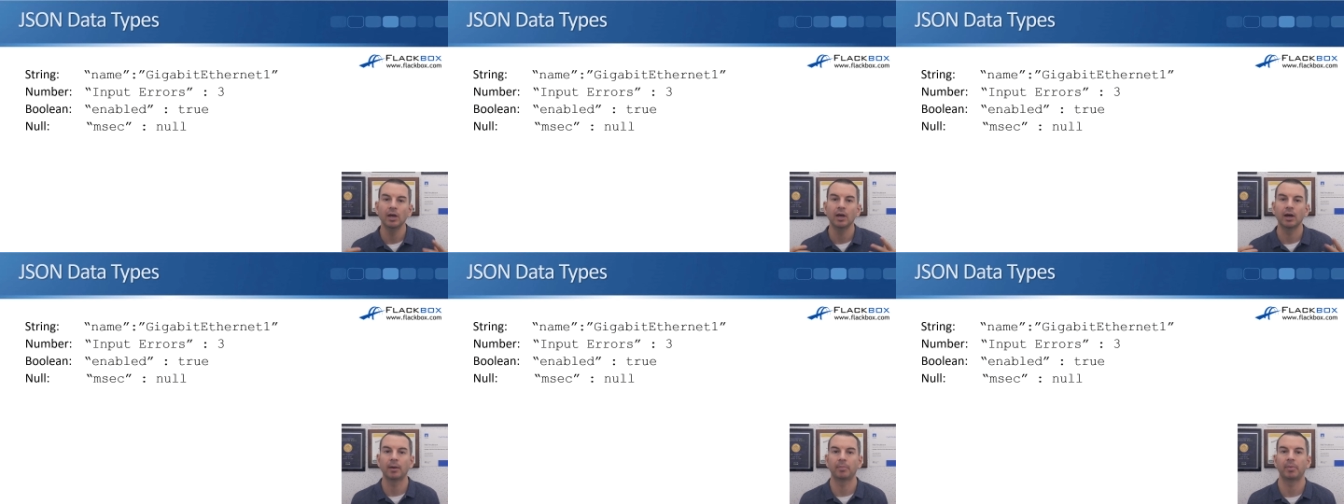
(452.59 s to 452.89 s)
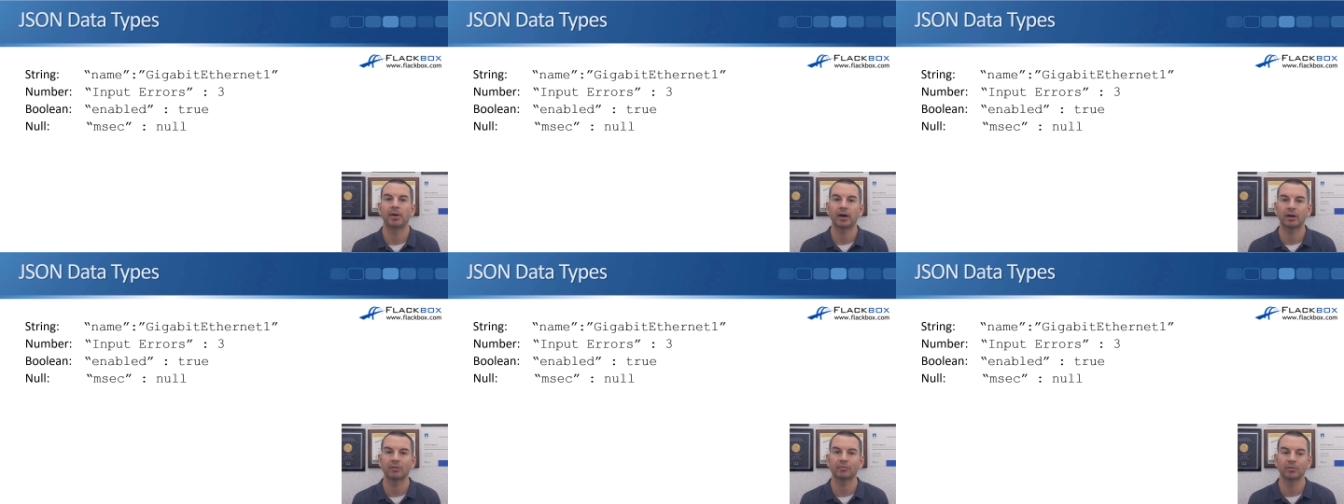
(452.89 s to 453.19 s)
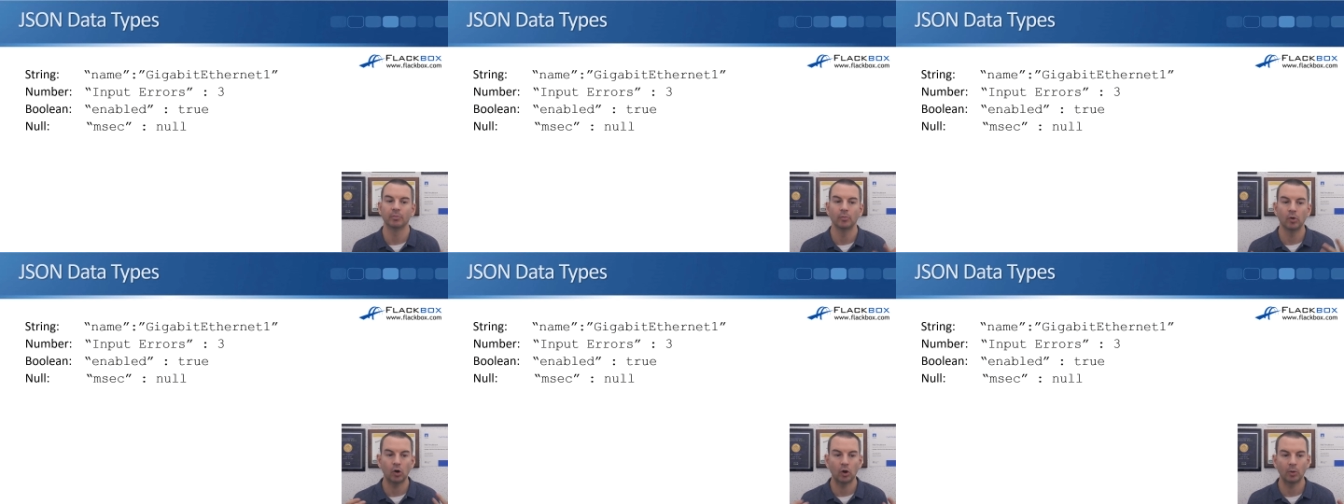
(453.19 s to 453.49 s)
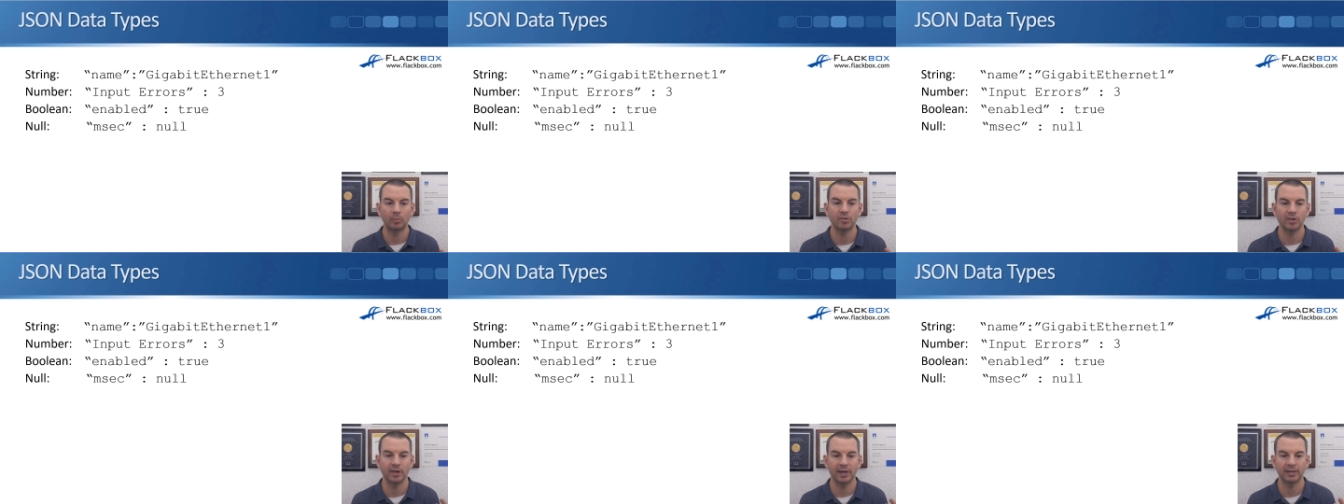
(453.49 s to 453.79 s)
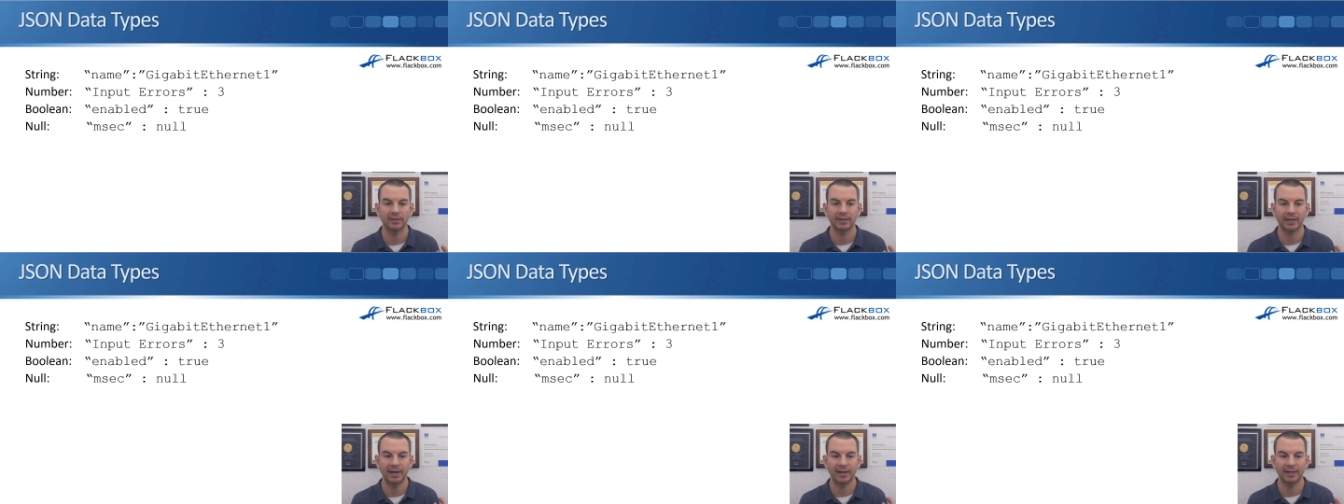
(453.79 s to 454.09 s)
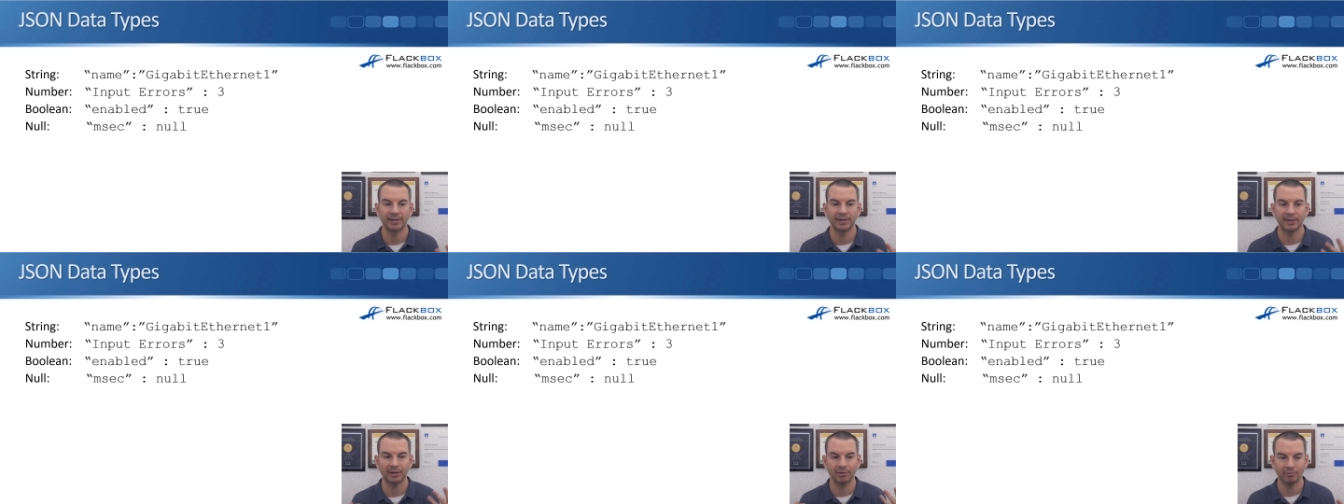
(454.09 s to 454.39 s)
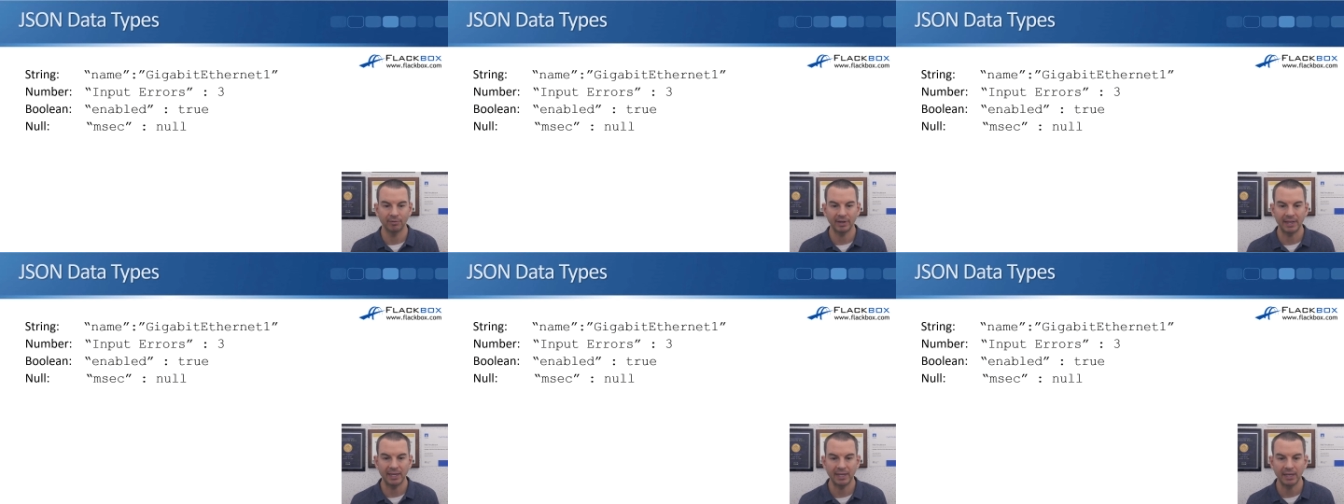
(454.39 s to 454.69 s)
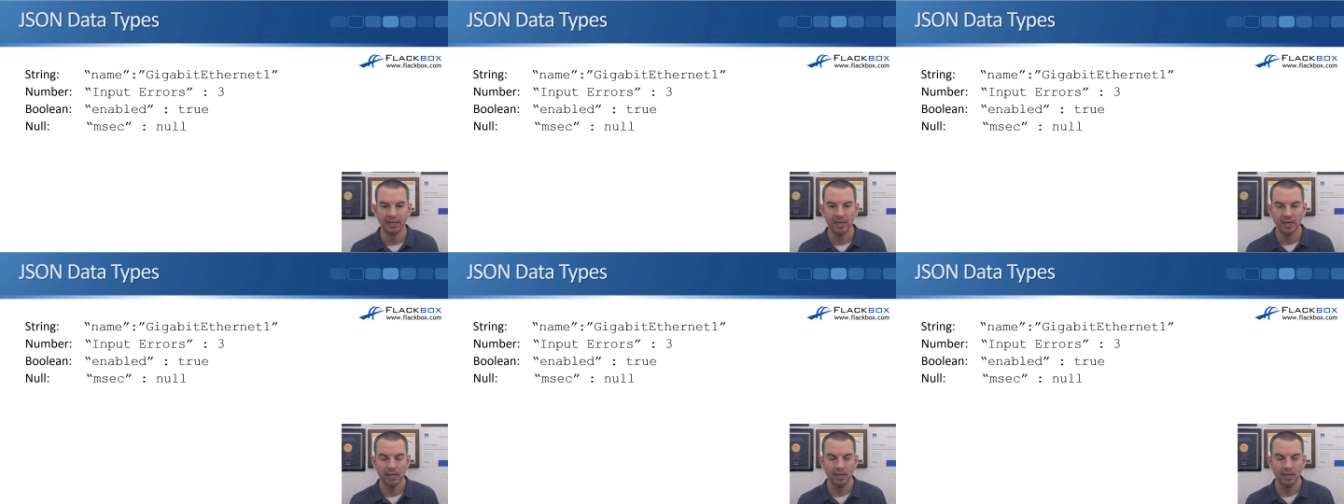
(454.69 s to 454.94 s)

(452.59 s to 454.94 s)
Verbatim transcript: apart from object and array,